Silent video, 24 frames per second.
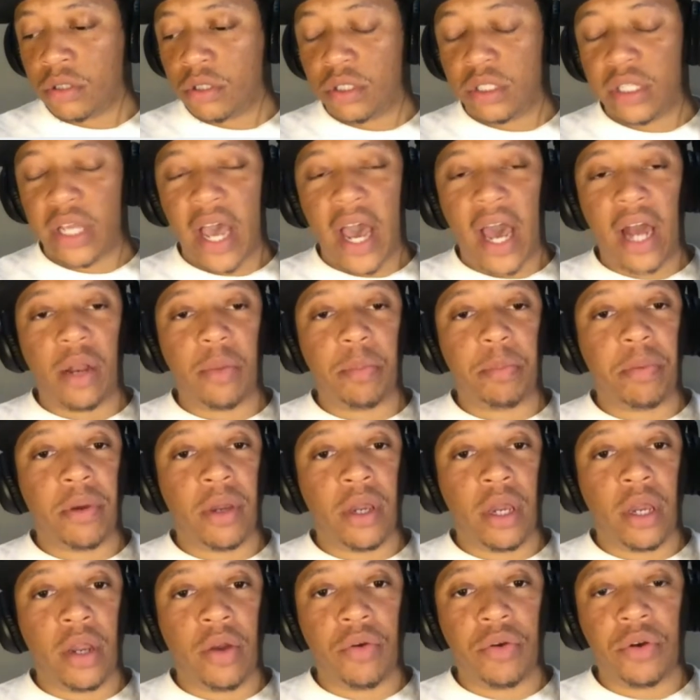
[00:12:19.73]
Tyler
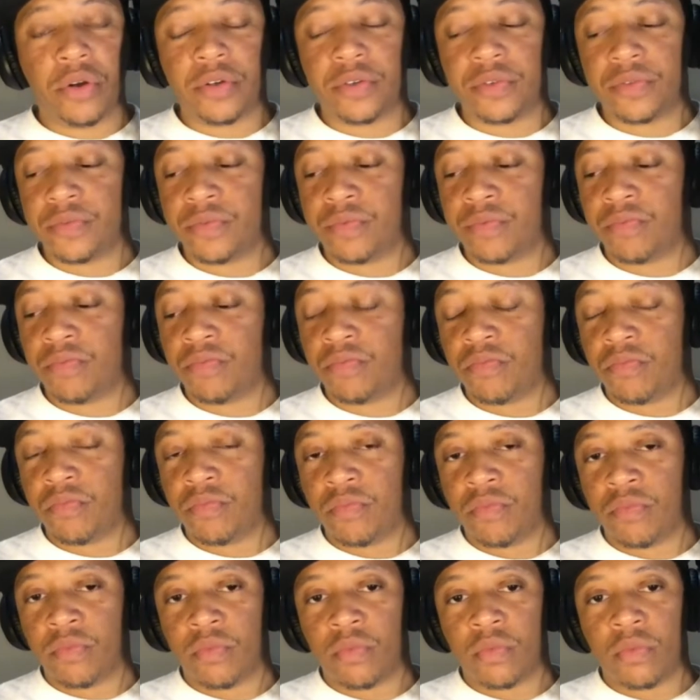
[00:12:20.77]
Perry,
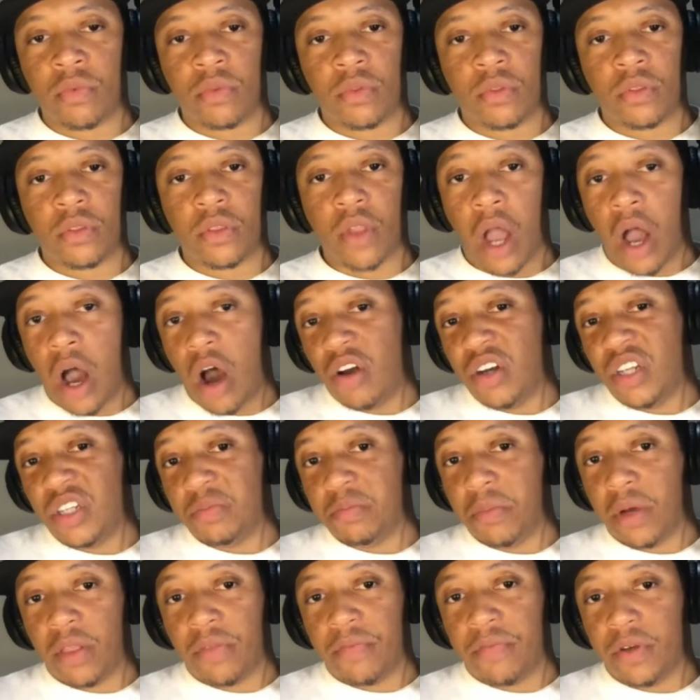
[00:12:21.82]
all these
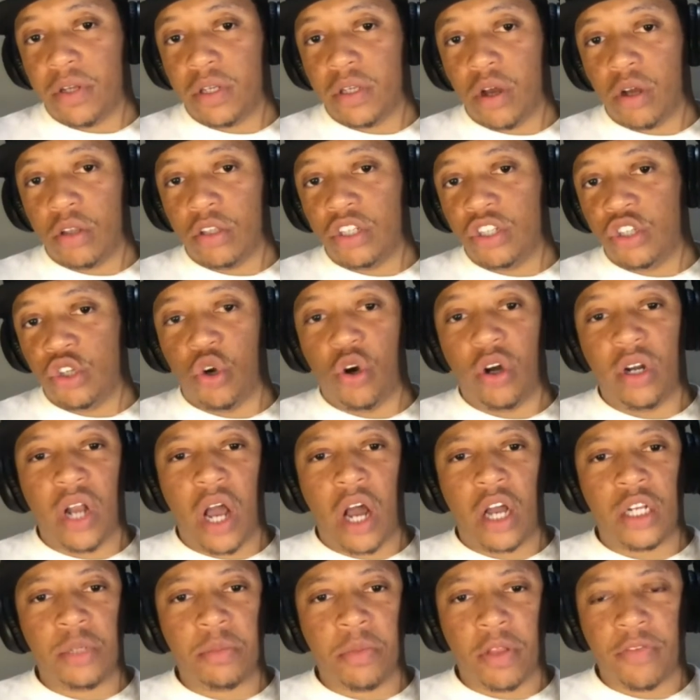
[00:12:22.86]
motherfuckers, Jordan,
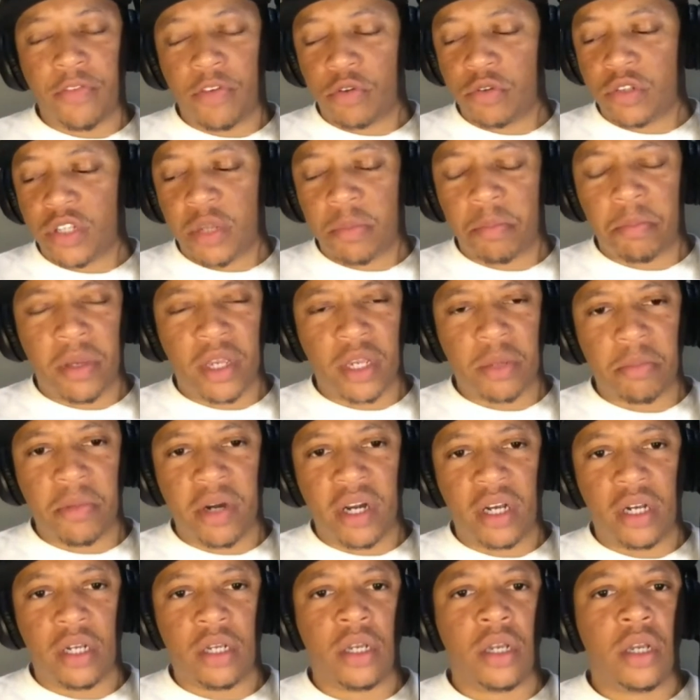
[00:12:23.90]
all these motherfuckers did big
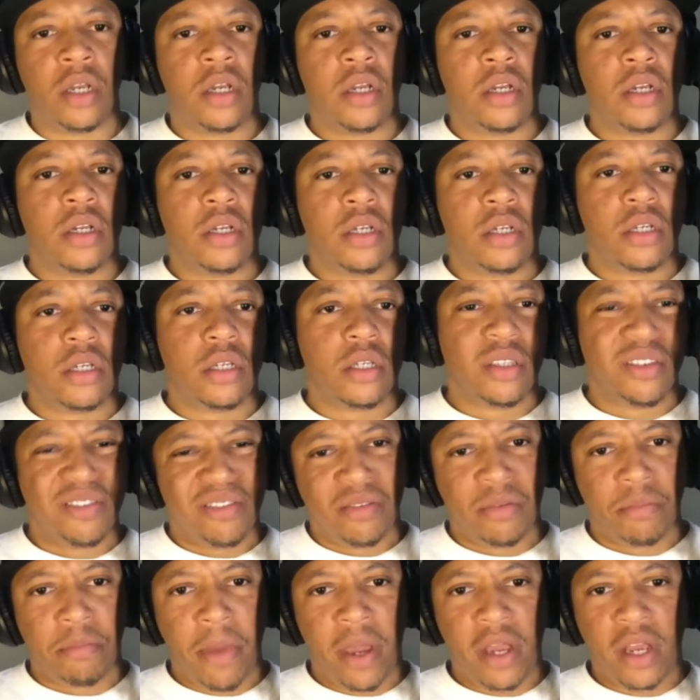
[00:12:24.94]
money.
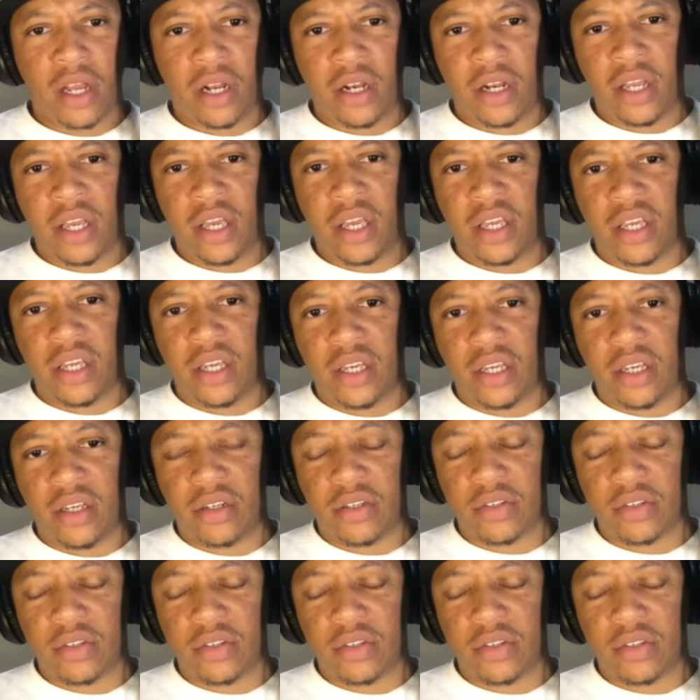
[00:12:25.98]
Make a league.